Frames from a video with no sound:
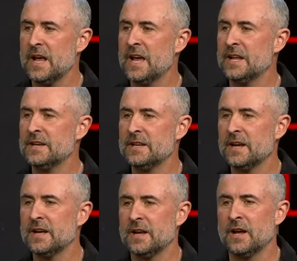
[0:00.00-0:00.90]
And
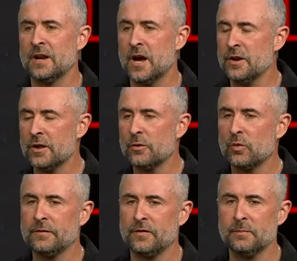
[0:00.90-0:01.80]
uh, another
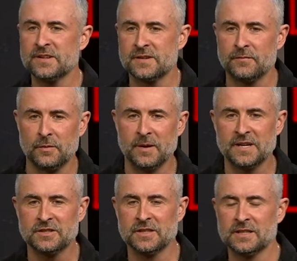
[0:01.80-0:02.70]
word for
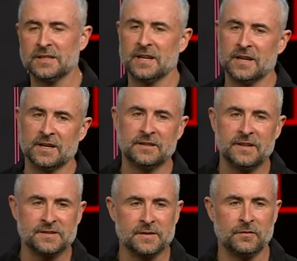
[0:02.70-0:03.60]
misinformation and
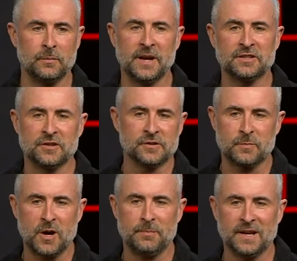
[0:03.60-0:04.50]
disinformation is
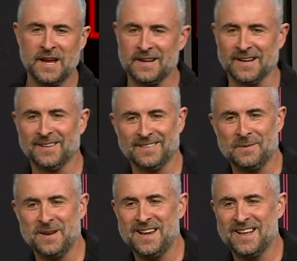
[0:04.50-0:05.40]
propaganda. I
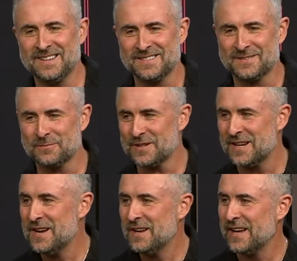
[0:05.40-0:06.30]
mean, that's what,
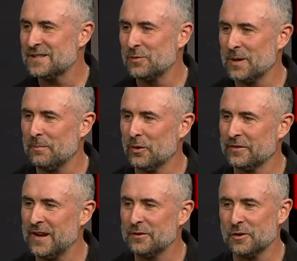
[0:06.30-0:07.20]
that's what it
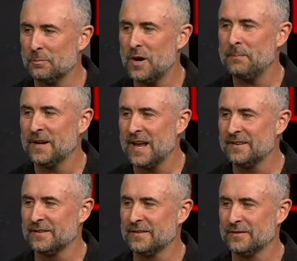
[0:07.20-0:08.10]
boils down to. And
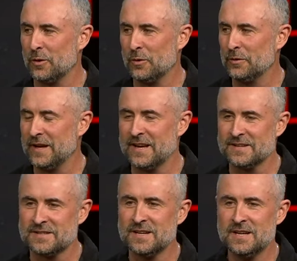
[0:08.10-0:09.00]
propaganda is as old
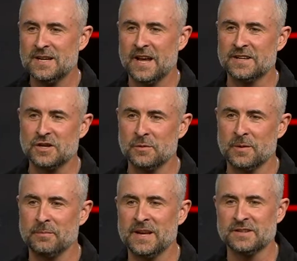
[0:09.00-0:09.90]
as, as
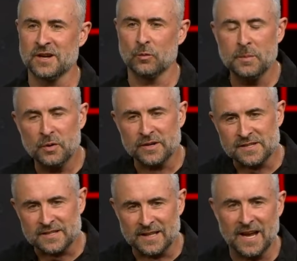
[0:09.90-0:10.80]
human beings are. We put a
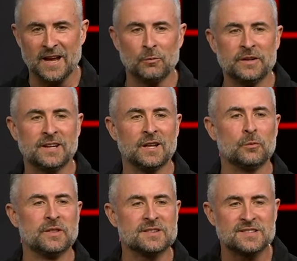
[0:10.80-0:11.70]
slant, we tell it
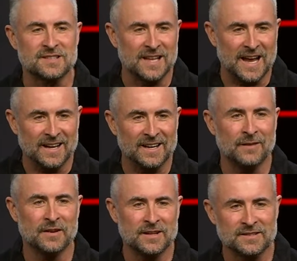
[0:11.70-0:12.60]
with a slant.
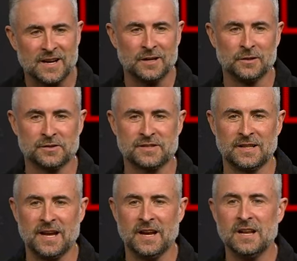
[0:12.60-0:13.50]
Everything's got a little
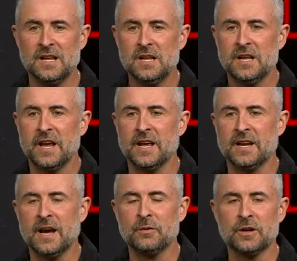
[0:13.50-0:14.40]
slant.
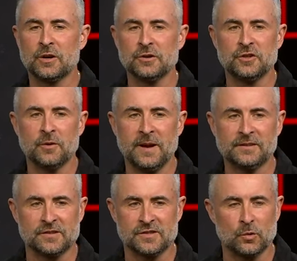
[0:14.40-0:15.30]
And I would encourage you to go back
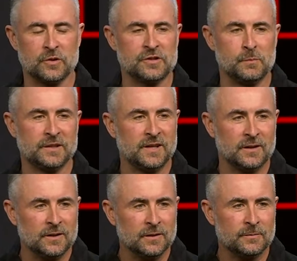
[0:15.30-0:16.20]
to source
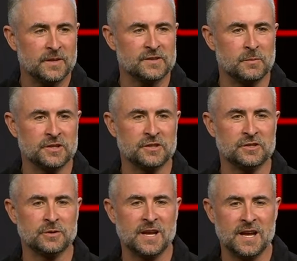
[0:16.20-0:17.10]
material as much as
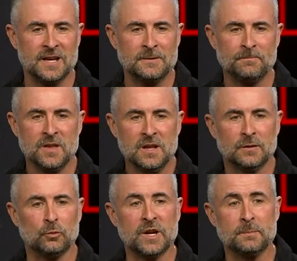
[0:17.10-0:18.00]
you can.
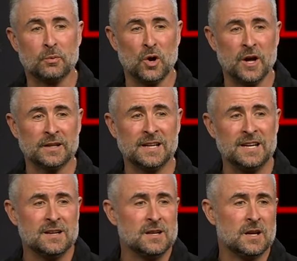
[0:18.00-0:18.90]
Read
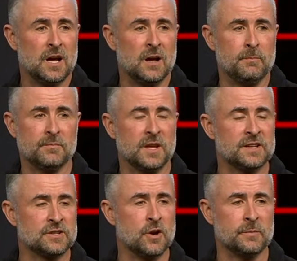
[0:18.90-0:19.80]
broadly. Um,
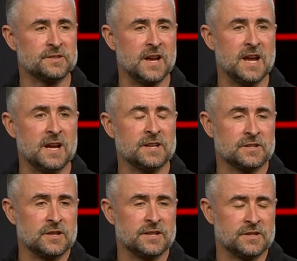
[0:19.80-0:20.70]
it's no mistake. It's
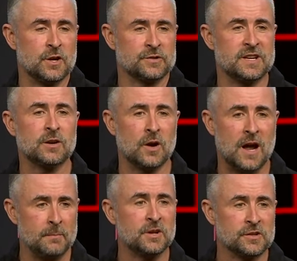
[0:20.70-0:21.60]
it's no secret.
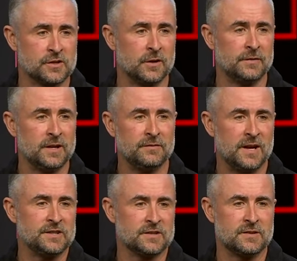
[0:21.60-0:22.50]
I'm conservative.
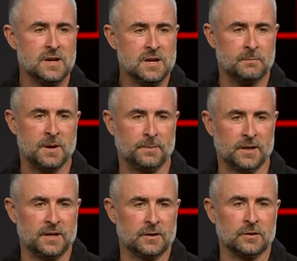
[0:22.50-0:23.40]
I just my
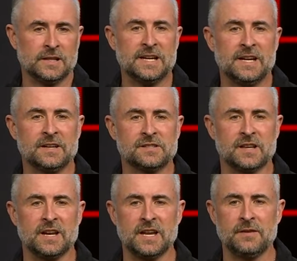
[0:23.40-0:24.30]
political leanings
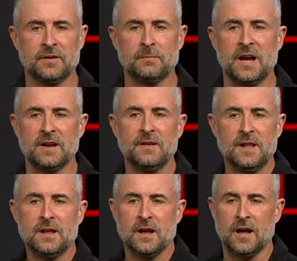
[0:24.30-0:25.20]
and even my
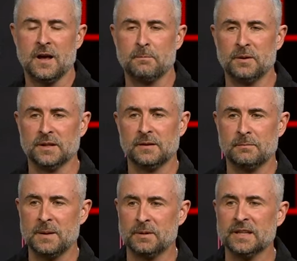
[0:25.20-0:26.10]
uh, be,
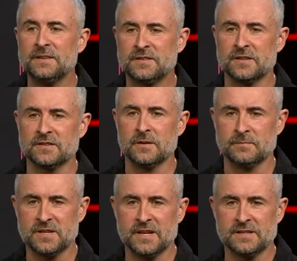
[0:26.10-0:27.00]
my belief
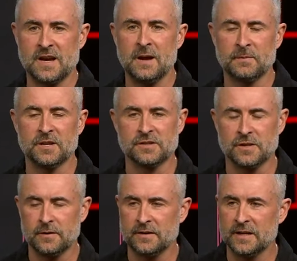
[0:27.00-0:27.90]
systems is I'm
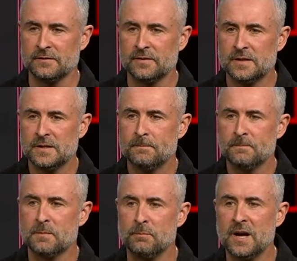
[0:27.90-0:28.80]
conservative.
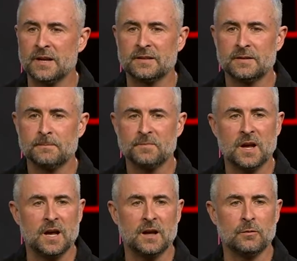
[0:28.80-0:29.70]
But
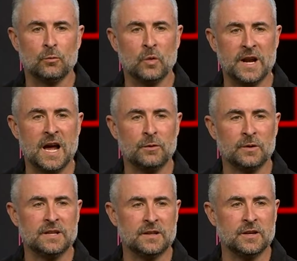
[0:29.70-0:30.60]
uh, when I
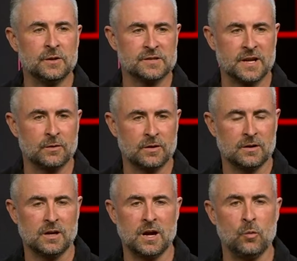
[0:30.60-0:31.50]
read the news, like
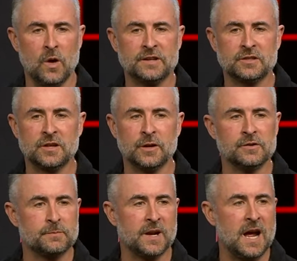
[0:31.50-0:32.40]
I'll watch the
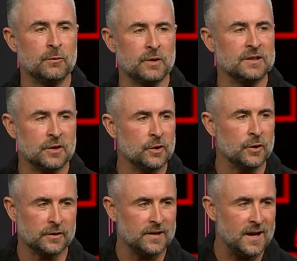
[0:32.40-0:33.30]
news, but I read the New
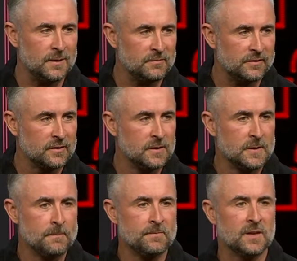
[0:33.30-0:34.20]
York Times,
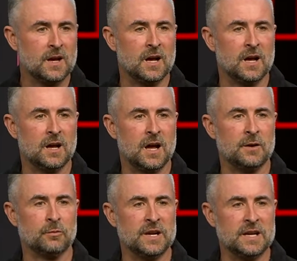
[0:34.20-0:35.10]
uh, I
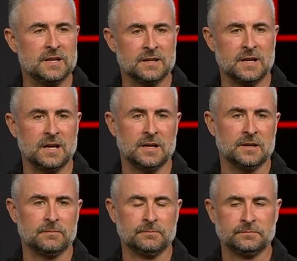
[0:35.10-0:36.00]
read uh,